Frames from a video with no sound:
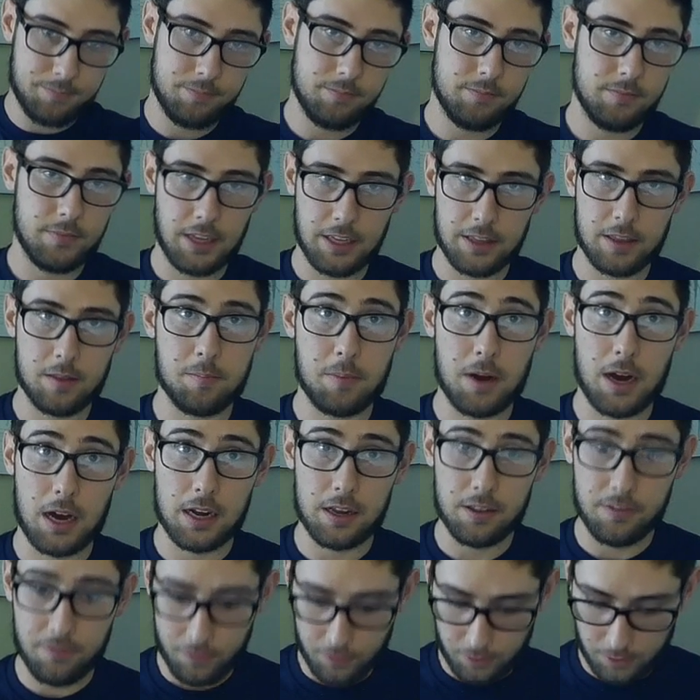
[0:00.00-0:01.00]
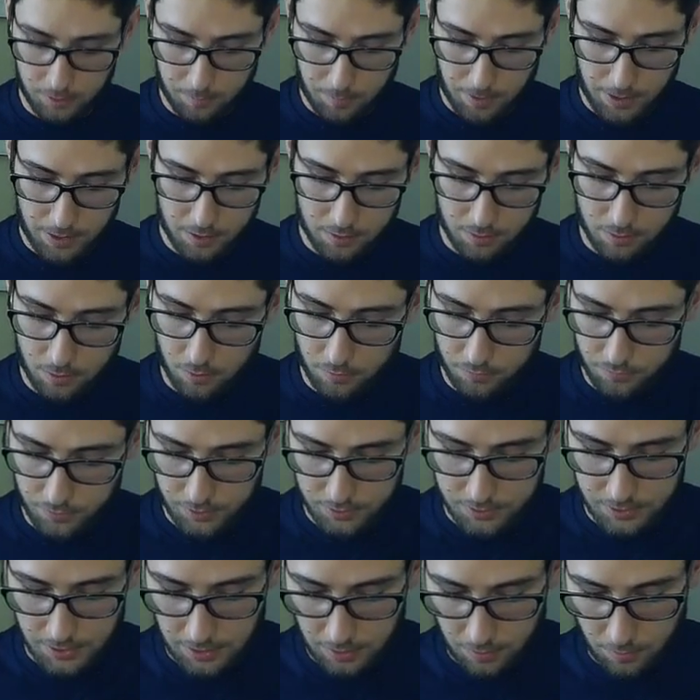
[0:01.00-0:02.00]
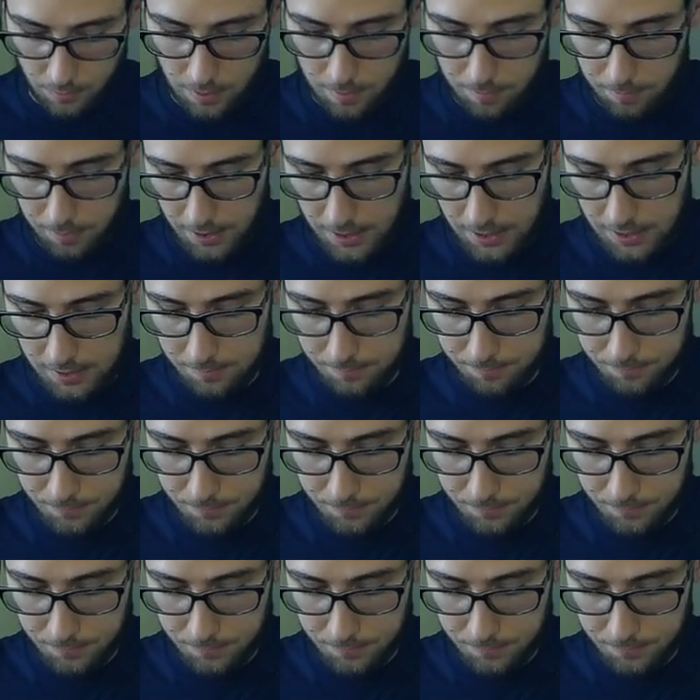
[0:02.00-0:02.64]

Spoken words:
get the body feeling better and hopefully take away pain.